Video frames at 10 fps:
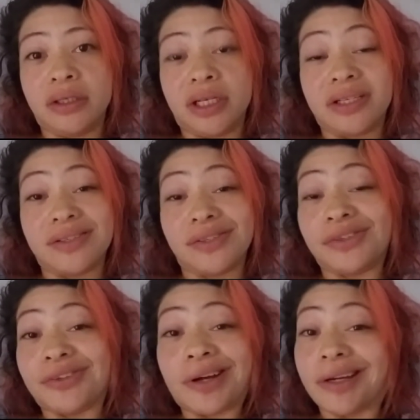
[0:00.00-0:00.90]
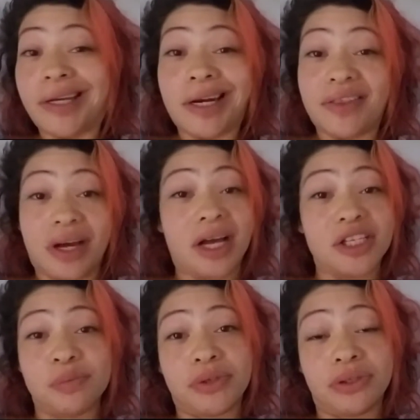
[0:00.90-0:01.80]
Because you're not going to get out of the
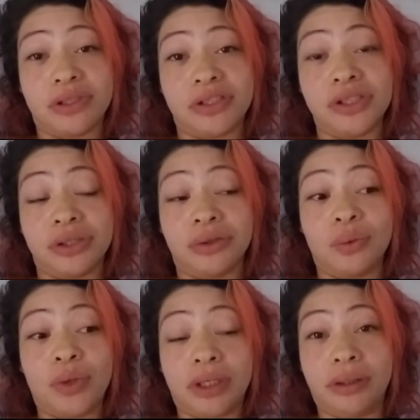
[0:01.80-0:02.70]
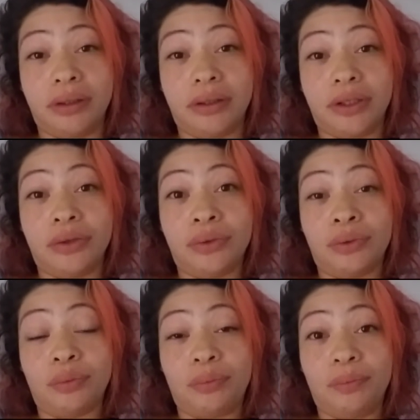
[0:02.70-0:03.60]
hospital until, 1,
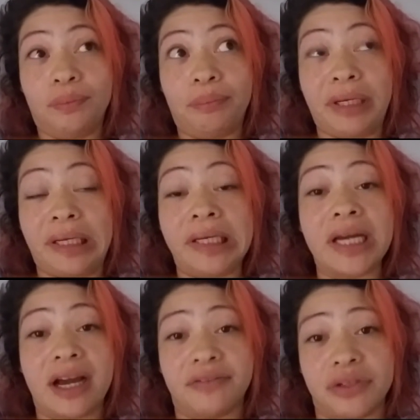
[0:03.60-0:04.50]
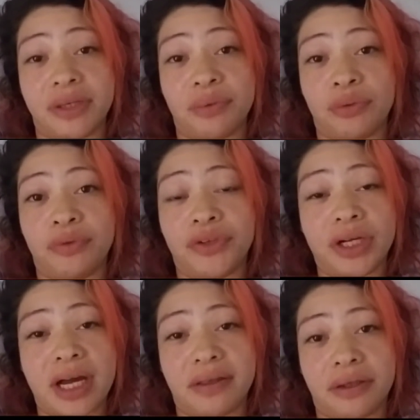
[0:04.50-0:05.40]
you pee after they remove your
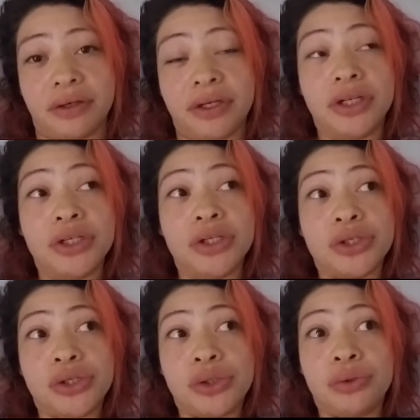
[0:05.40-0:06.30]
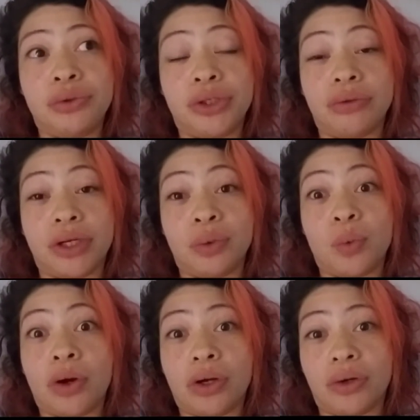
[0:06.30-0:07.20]
catheter, 2, you
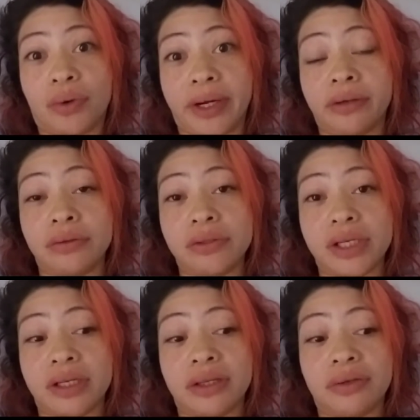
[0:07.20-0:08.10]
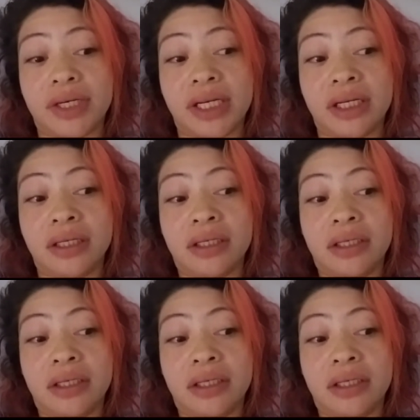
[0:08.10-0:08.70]
can walk around, and 3,